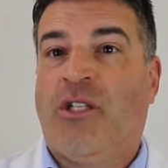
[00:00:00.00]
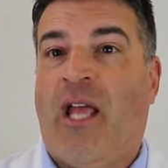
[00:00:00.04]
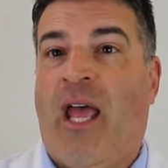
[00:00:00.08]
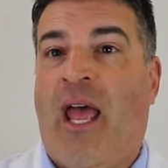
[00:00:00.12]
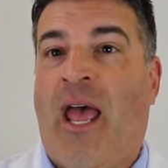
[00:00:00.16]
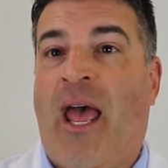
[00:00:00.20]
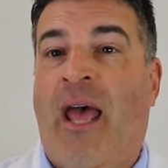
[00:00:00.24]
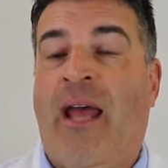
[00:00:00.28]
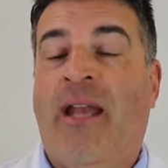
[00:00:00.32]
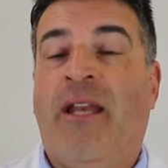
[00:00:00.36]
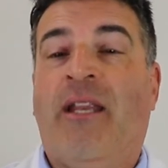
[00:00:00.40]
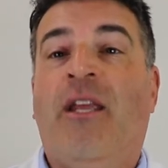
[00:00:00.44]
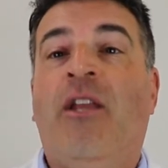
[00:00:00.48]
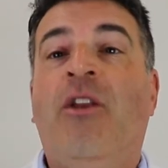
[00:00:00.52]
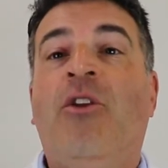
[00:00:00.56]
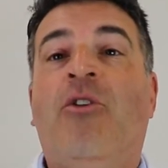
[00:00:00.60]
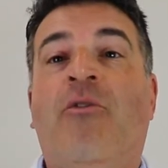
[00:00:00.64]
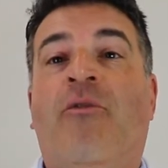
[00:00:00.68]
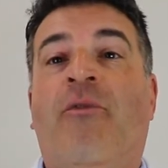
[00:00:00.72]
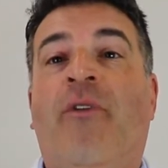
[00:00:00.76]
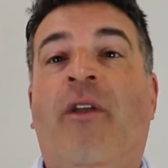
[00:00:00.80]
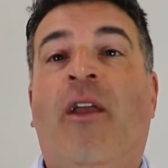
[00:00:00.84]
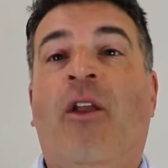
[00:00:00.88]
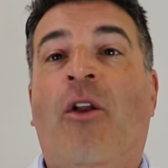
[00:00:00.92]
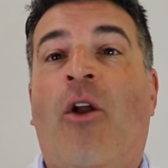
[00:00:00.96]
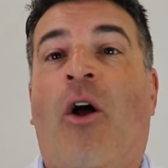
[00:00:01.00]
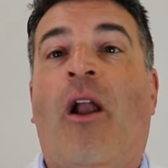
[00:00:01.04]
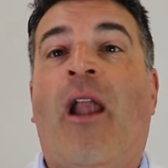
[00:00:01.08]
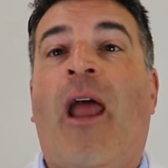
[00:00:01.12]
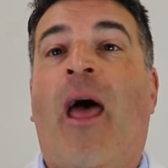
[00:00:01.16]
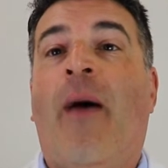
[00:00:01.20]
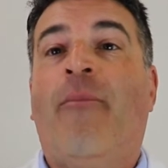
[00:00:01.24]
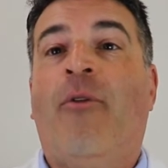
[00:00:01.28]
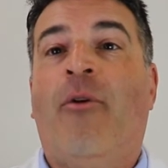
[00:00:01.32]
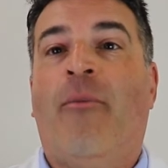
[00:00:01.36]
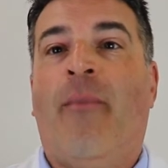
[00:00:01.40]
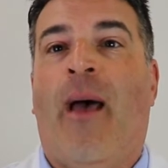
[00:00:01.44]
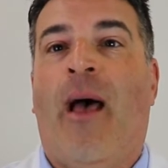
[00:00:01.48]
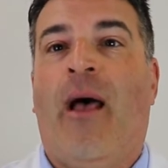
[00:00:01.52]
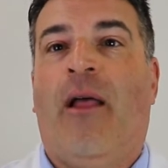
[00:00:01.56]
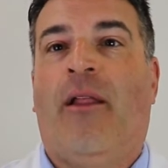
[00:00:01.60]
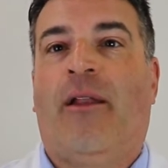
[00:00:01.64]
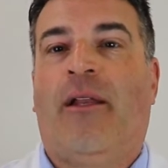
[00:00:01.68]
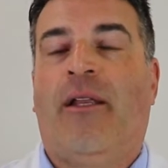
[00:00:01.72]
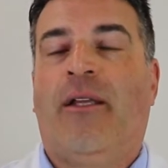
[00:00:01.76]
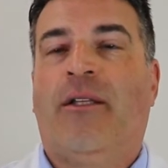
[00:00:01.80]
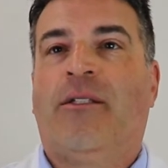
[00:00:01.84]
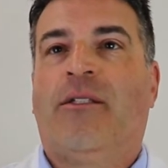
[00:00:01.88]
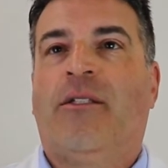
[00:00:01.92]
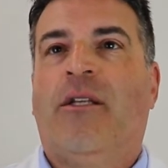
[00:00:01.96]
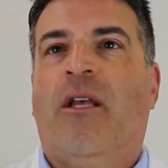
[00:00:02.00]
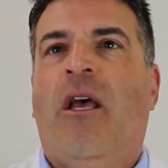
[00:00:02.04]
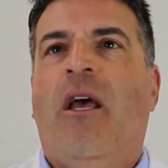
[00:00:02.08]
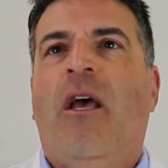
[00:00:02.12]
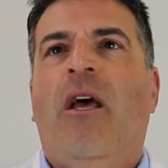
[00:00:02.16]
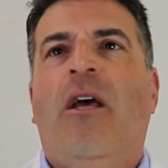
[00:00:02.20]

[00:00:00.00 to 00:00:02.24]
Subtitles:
and intervene on abnormalities.